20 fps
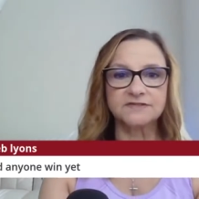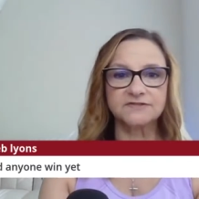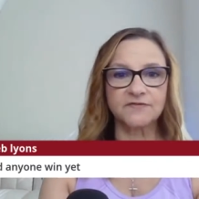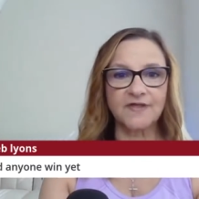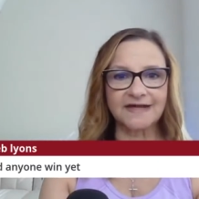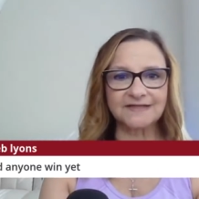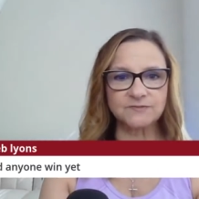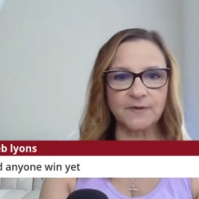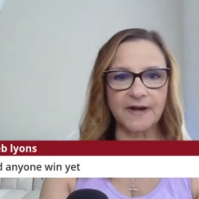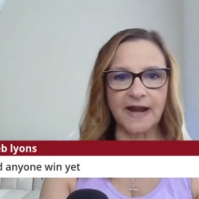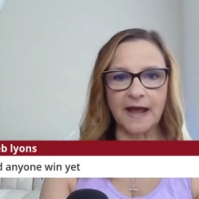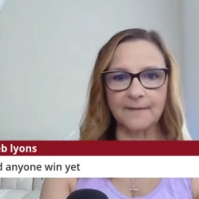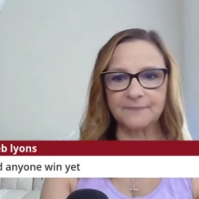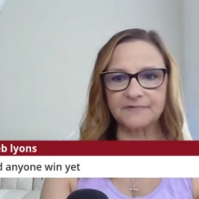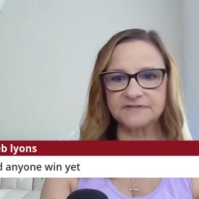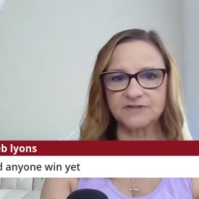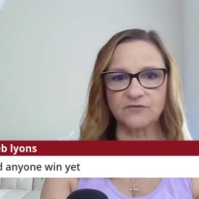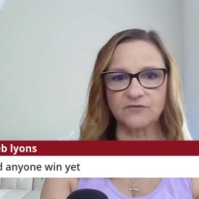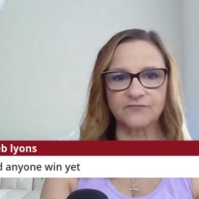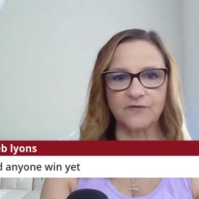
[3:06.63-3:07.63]
So that's what
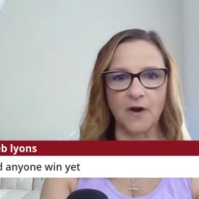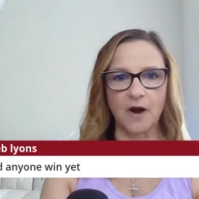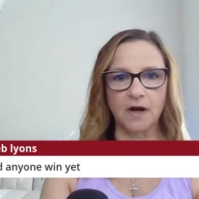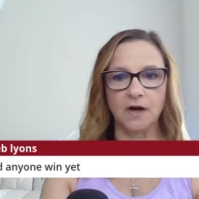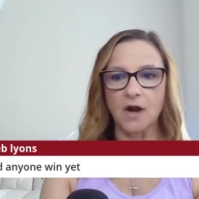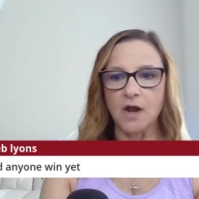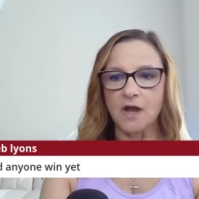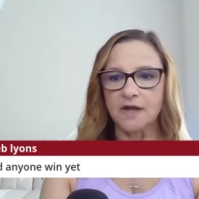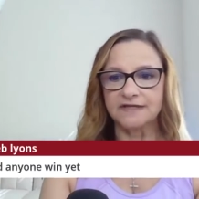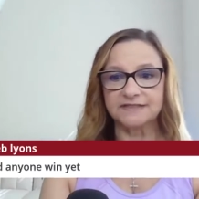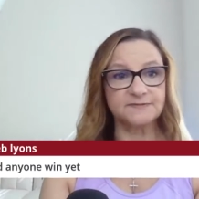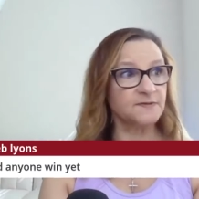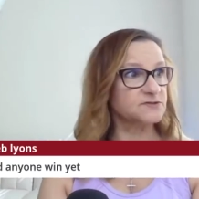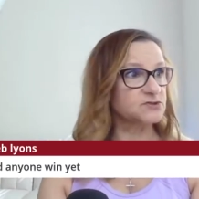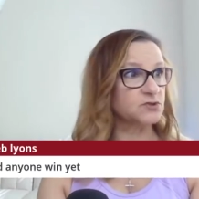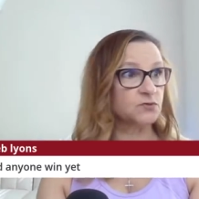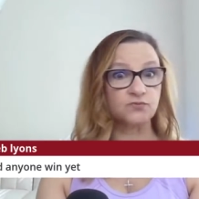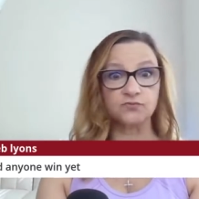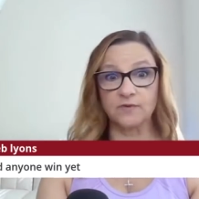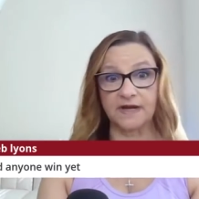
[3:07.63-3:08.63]
happened so far. It's
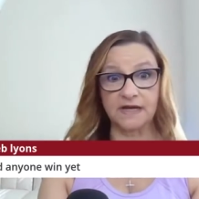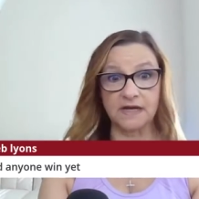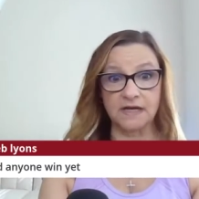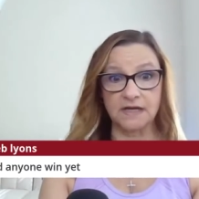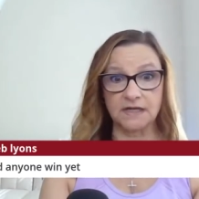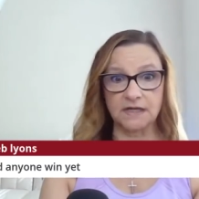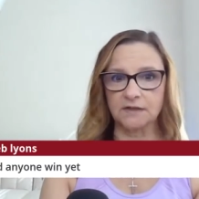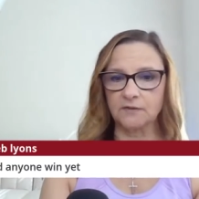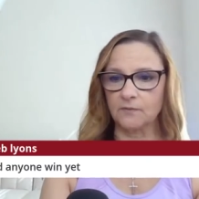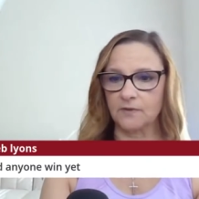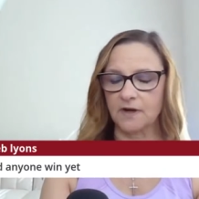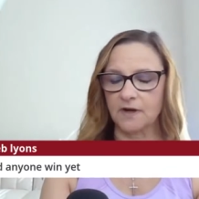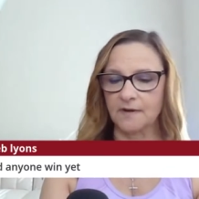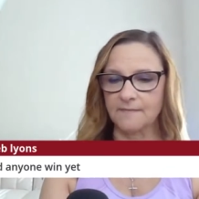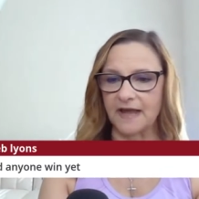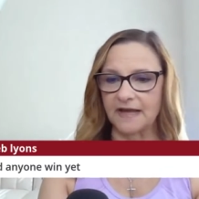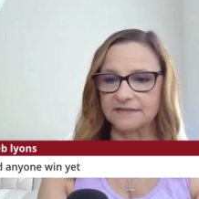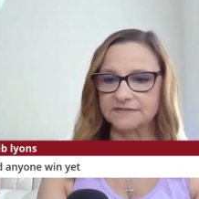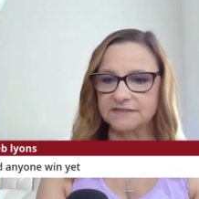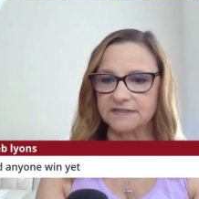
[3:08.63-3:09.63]
supposed to rain where
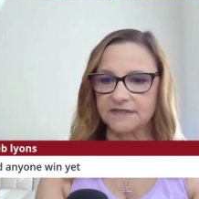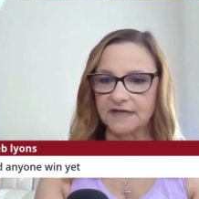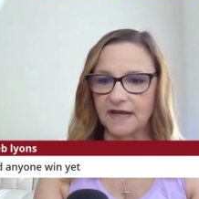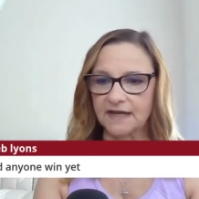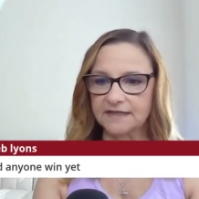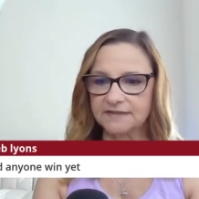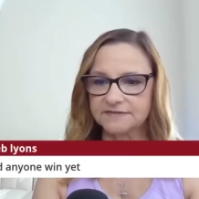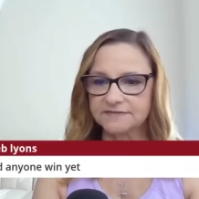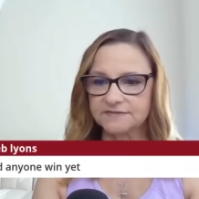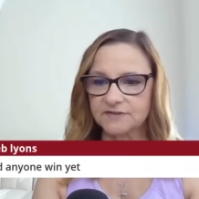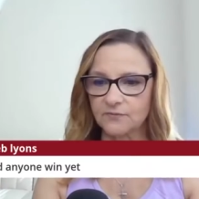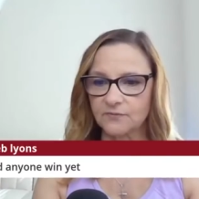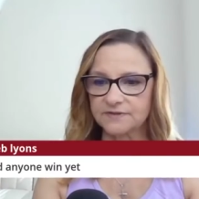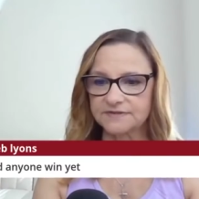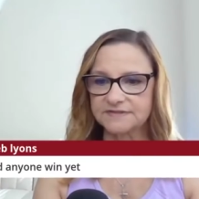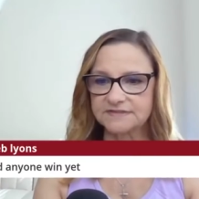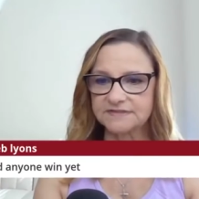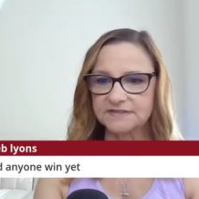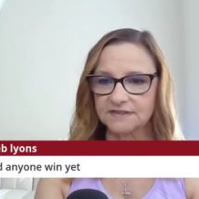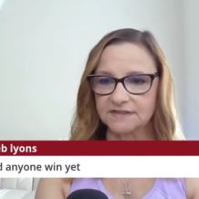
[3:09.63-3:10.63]
I'm at today. So
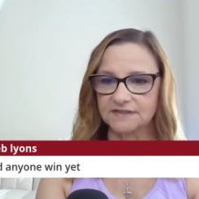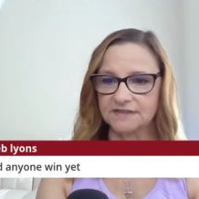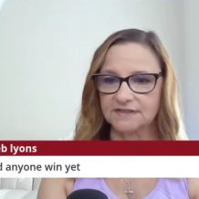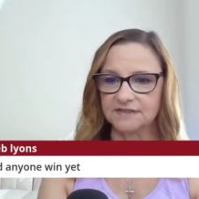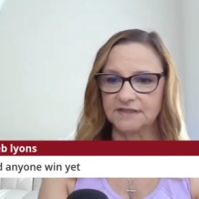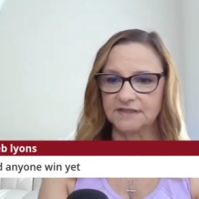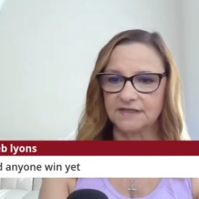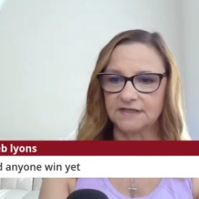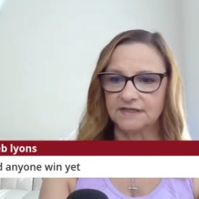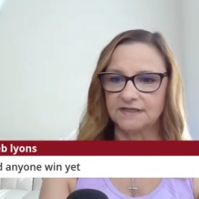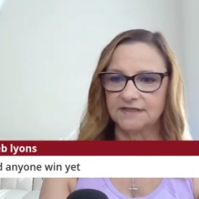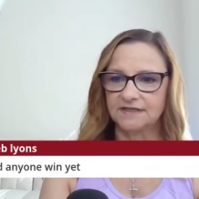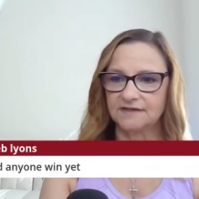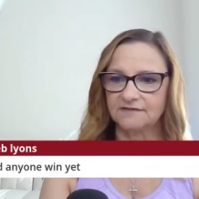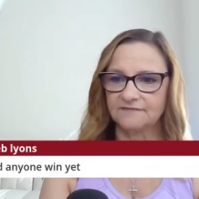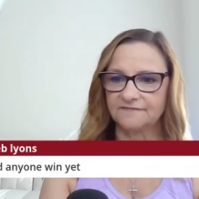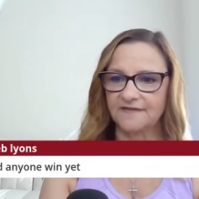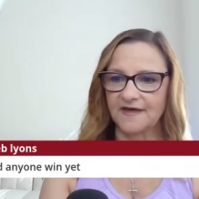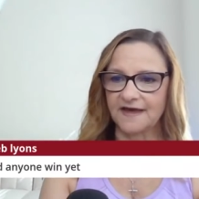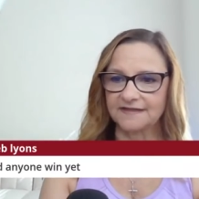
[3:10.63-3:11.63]
we'll see
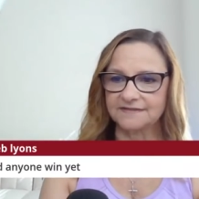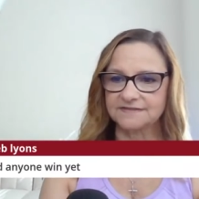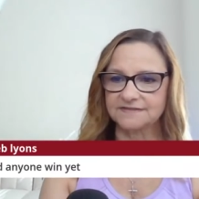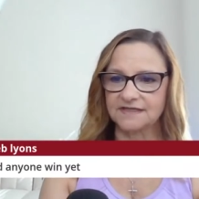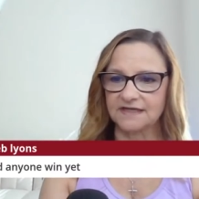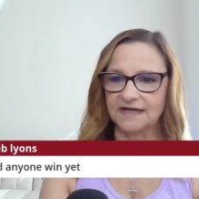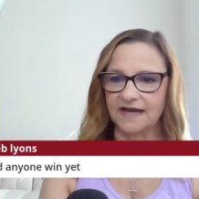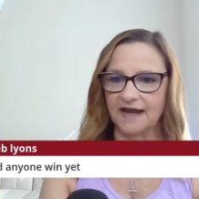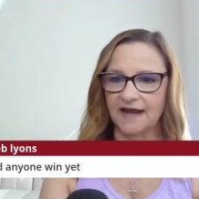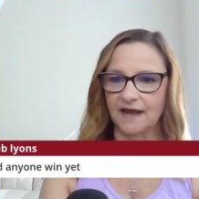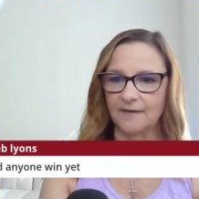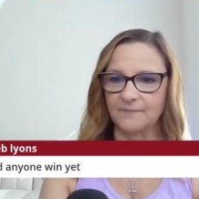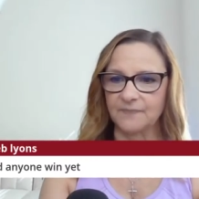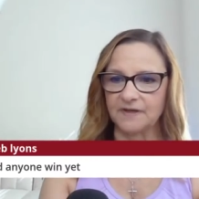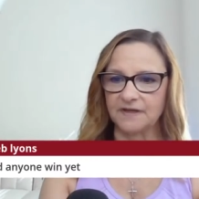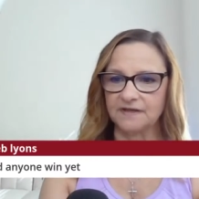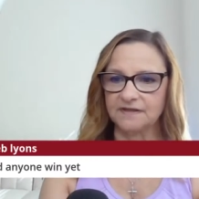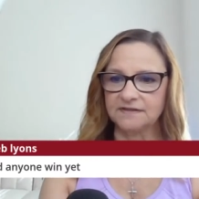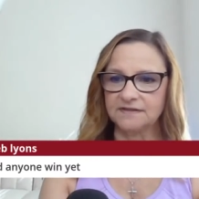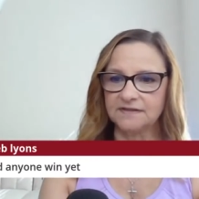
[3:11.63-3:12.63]
if that's going to
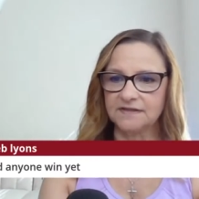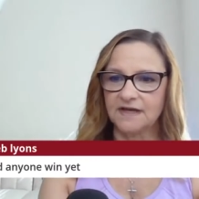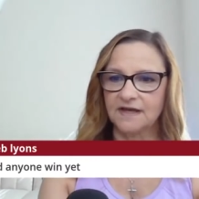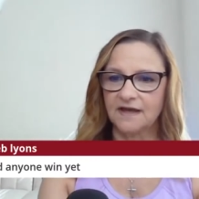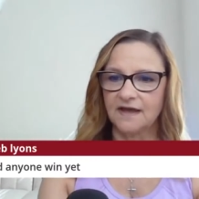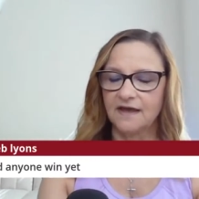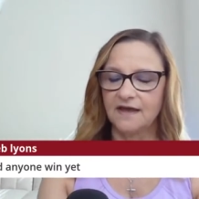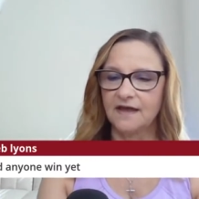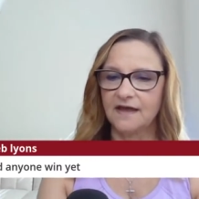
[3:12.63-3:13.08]
happen.